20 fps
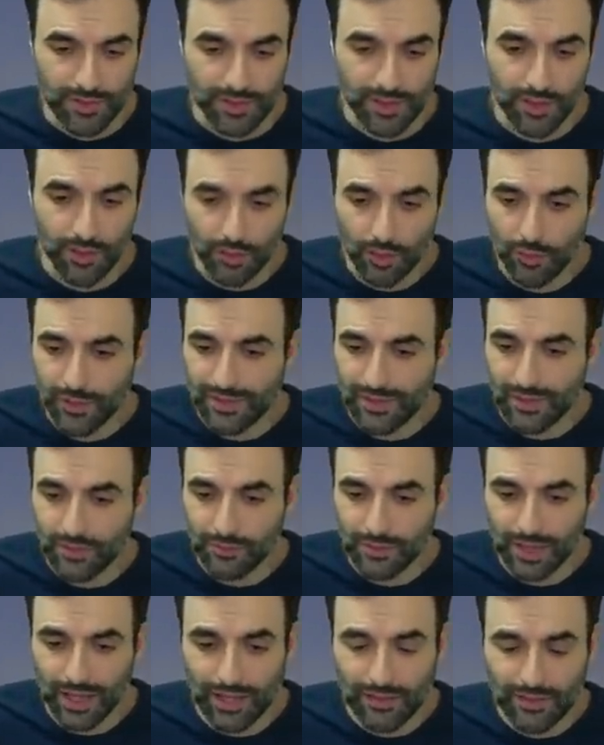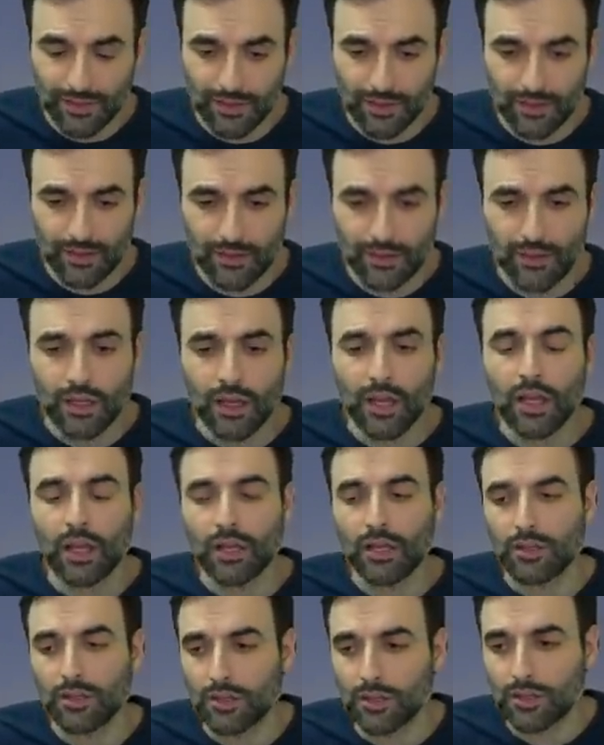zero in some cases.
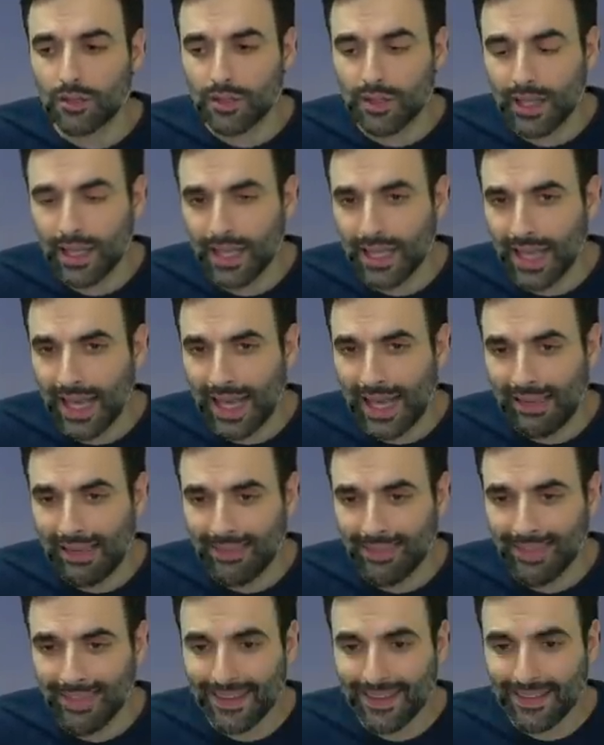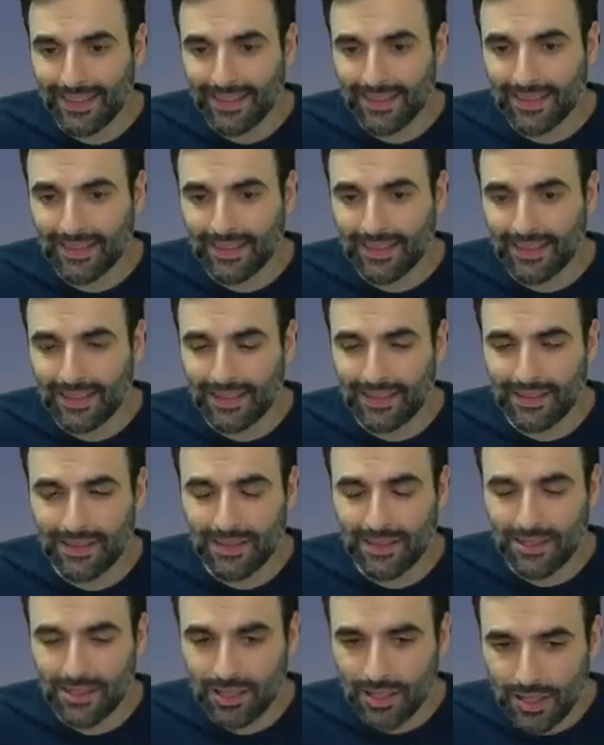Looking at this
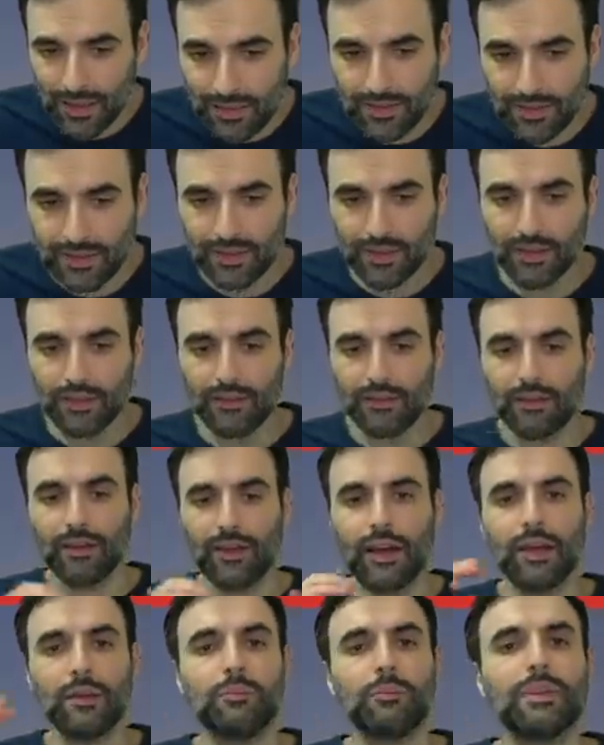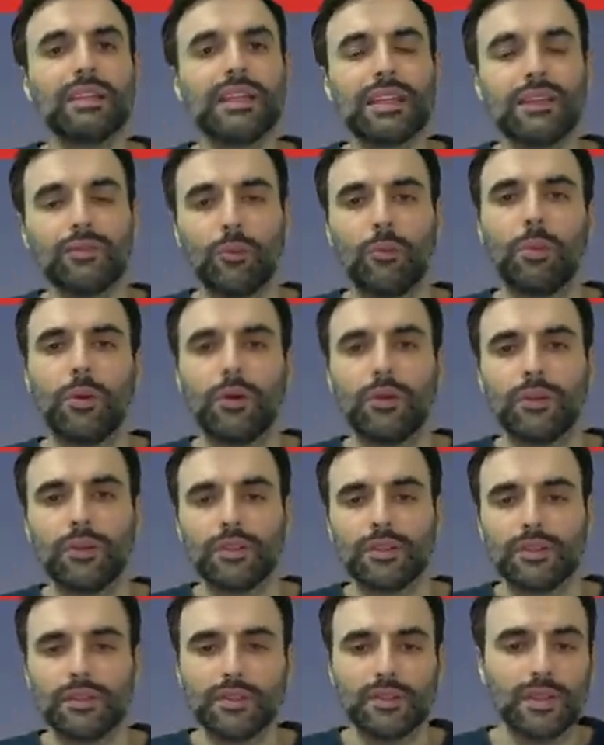is just unbelievable
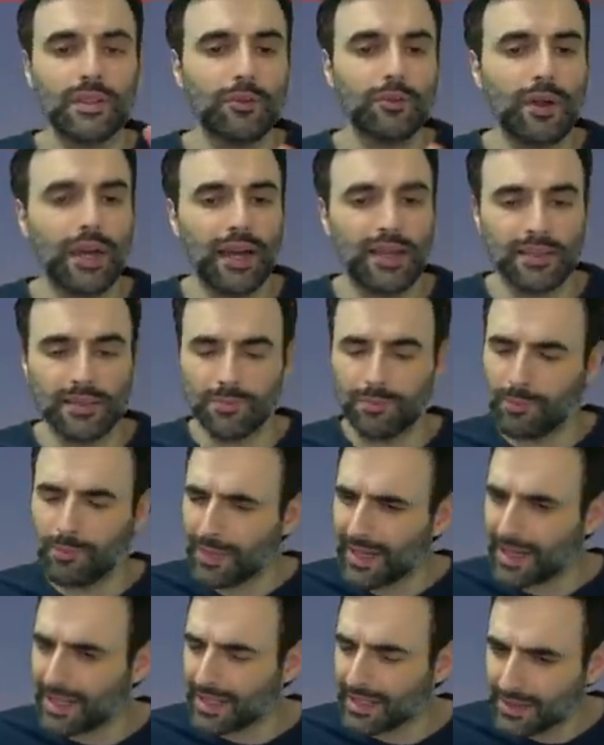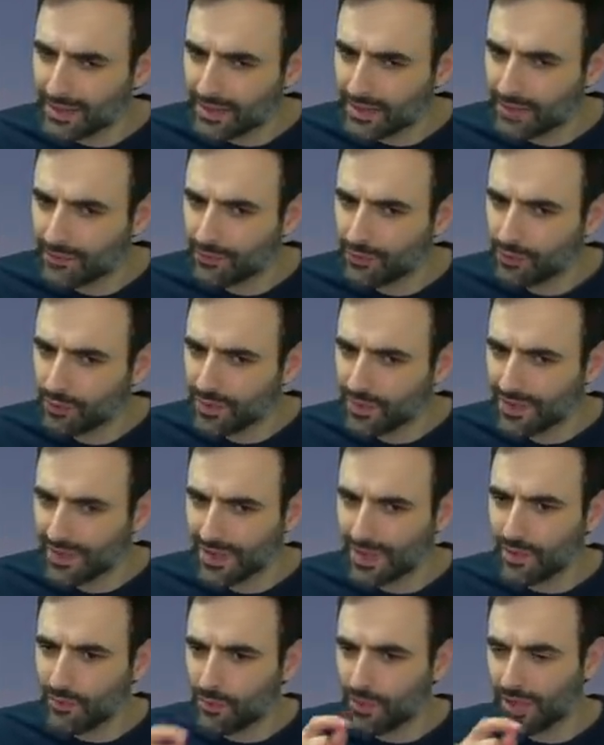to see the rise. But if you
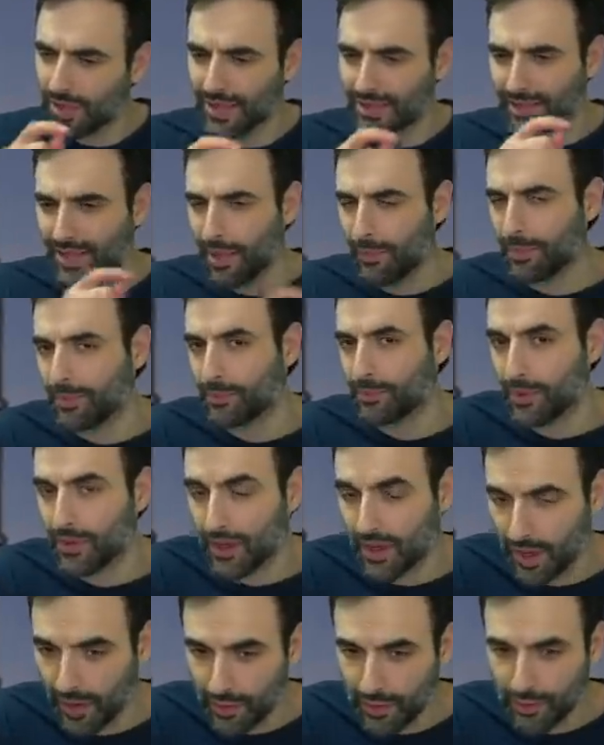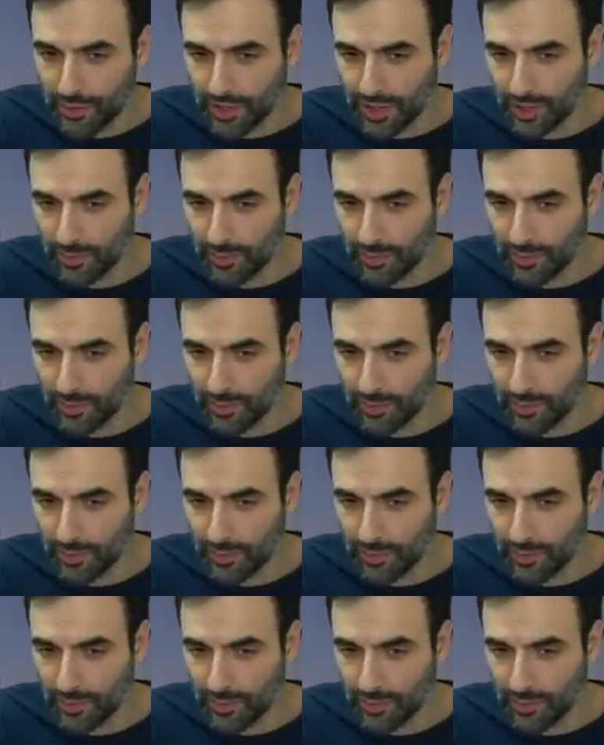see what has happened with other